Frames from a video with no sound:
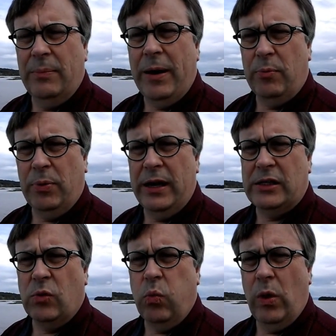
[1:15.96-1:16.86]
in a better
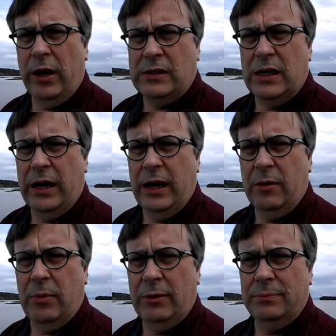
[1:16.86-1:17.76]
place when it's not
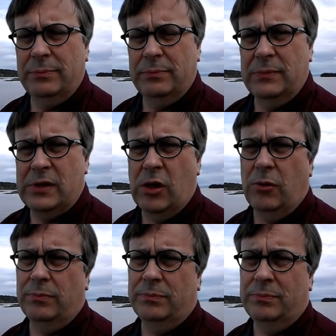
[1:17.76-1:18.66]
hitting me.
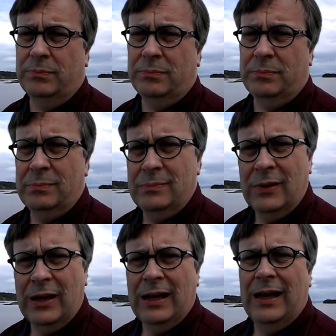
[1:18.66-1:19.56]
So
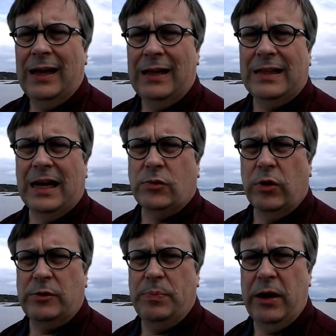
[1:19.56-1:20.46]
that's
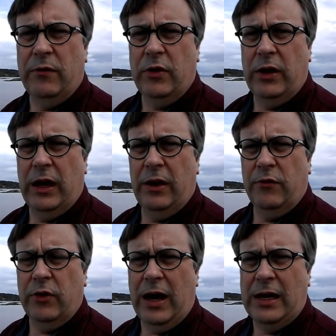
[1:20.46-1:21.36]
where it's been for the
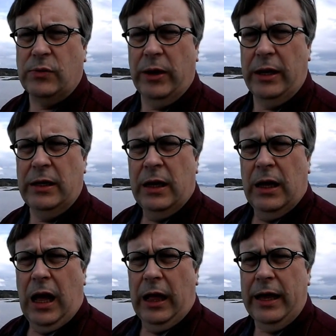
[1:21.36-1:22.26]
for the last weekend.
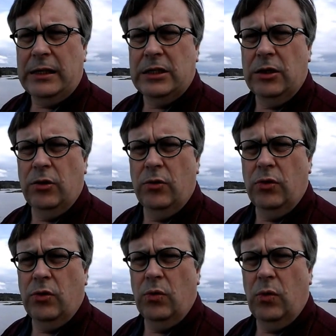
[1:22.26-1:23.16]
I'll get to
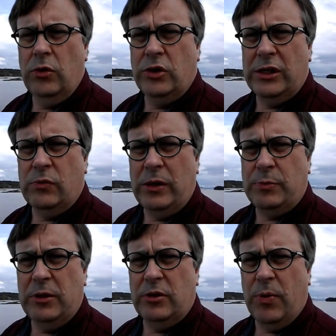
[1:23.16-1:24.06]
just what's
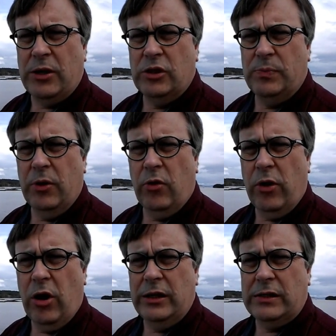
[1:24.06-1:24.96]
been depression's been
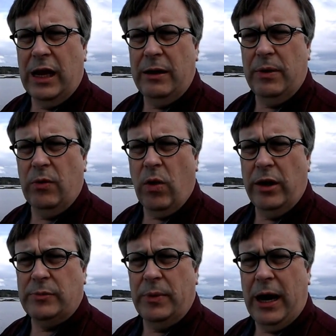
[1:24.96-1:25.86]
going on inside me and where
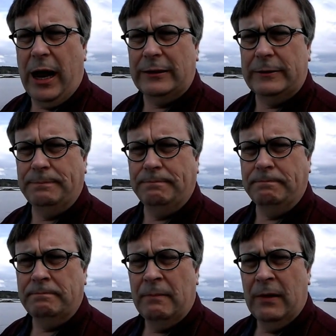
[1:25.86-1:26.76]
it's been at
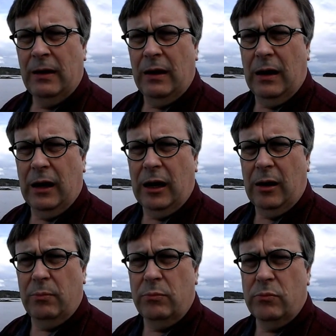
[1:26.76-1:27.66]

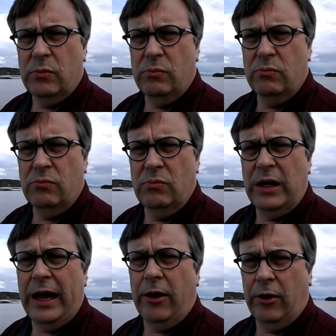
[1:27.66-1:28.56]
um,
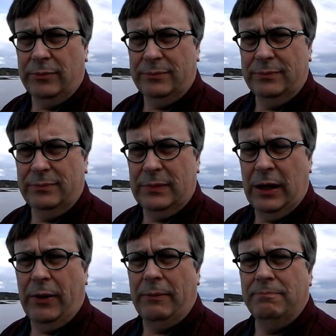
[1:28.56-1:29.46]
later.
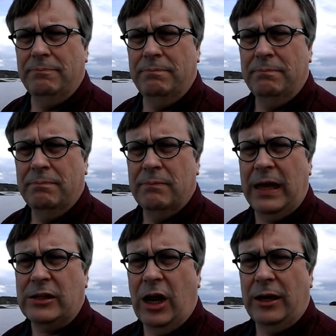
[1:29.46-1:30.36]
Anyway,
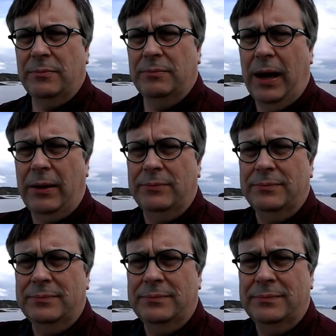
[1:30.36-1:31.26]
thanks a lot.
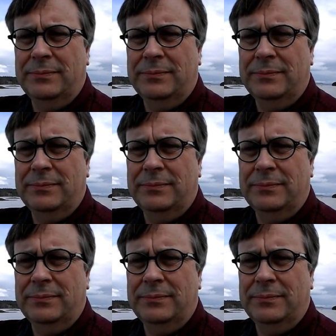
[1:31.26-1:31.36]
Bye.